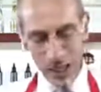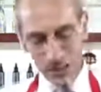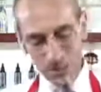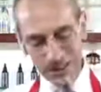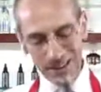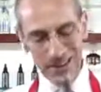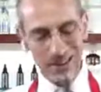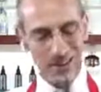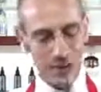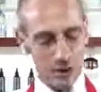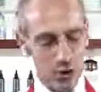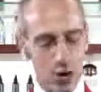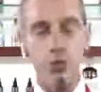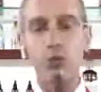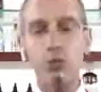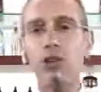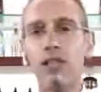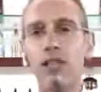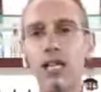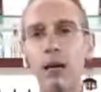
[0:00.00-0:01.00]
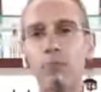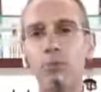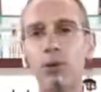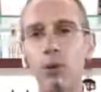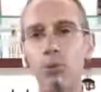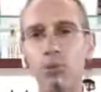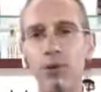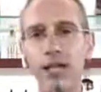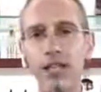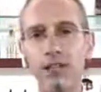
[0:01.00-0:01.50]
but this is not really
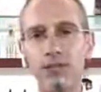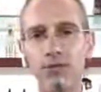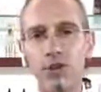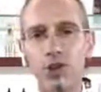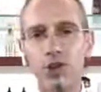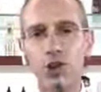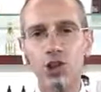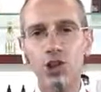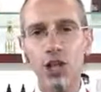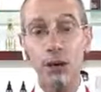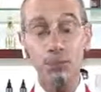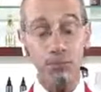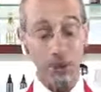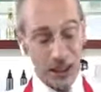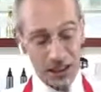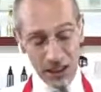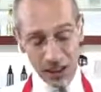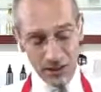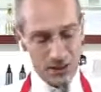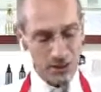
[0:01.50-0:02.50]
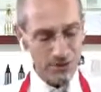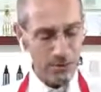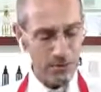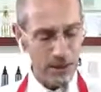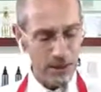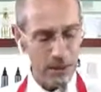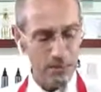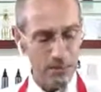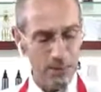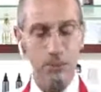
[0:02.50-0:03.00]
appropriate for the champagne, even if
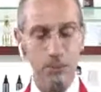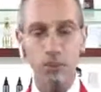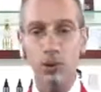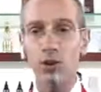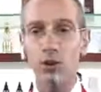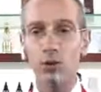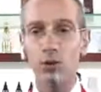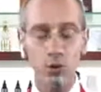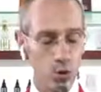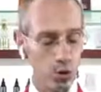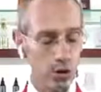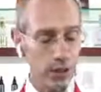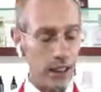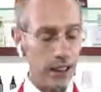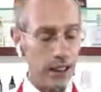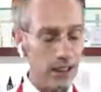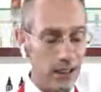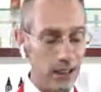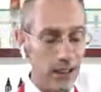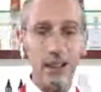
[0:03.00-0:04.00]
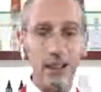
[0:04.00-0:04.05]
many people do that.